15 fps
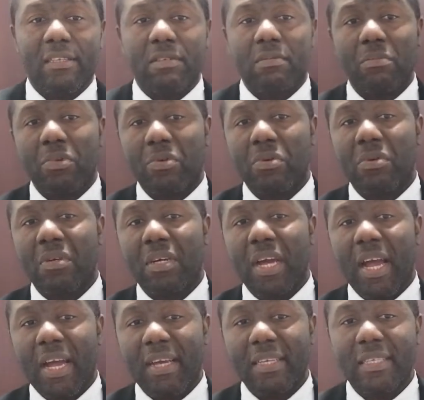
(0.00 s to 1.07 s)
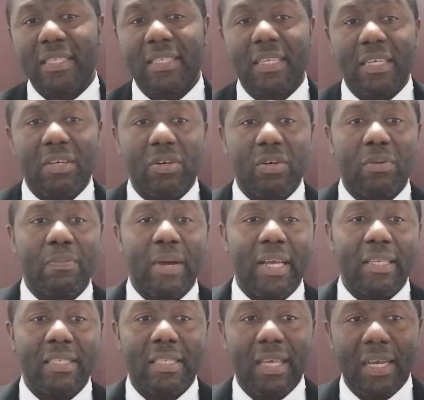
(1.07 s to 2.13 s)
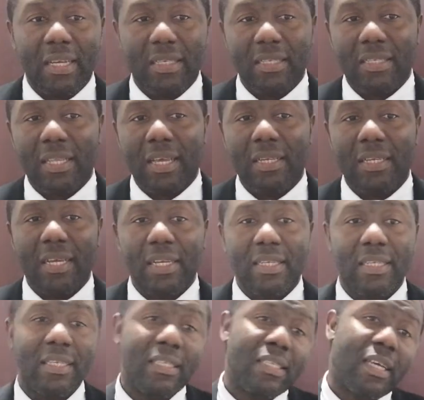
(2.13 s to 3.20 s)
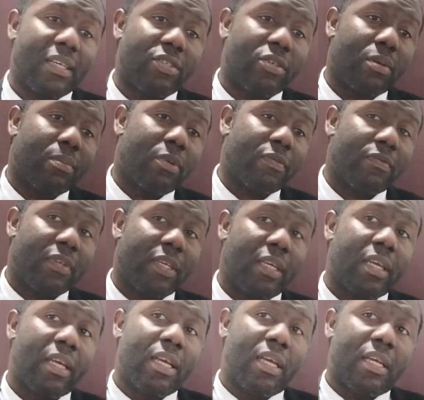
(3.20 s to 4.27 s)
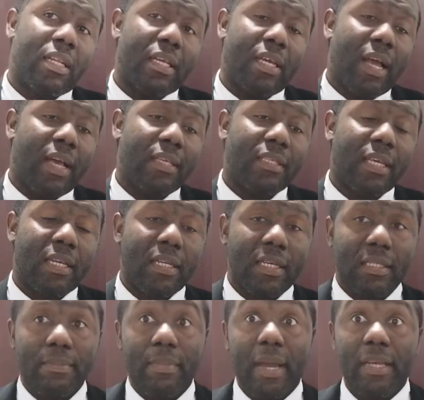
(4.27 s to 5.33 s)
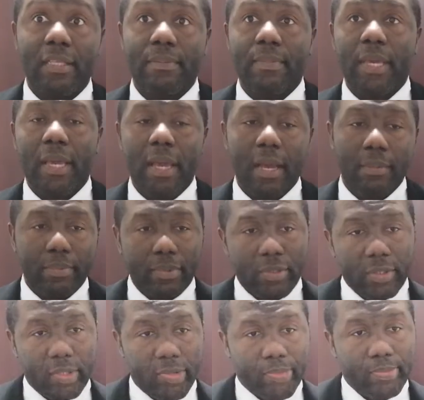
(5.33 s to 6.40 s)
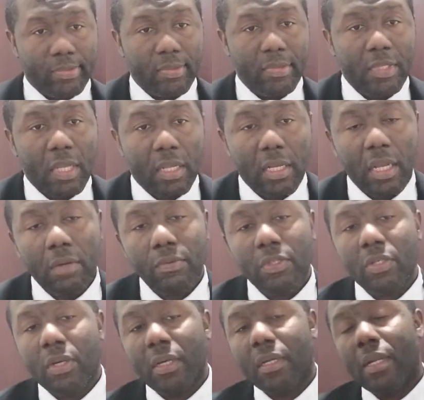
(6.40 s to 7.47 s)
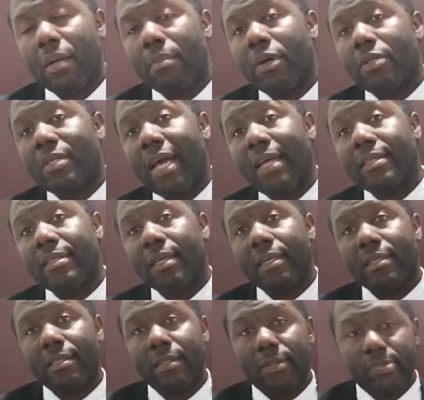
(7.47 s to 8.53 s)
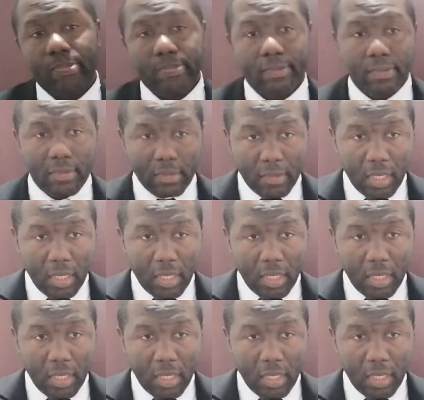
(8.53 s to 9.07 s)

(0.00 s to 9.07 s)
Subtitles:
smoke, gas, or bystander. These are some of the hazard that might be happening. Then we're talking about assessing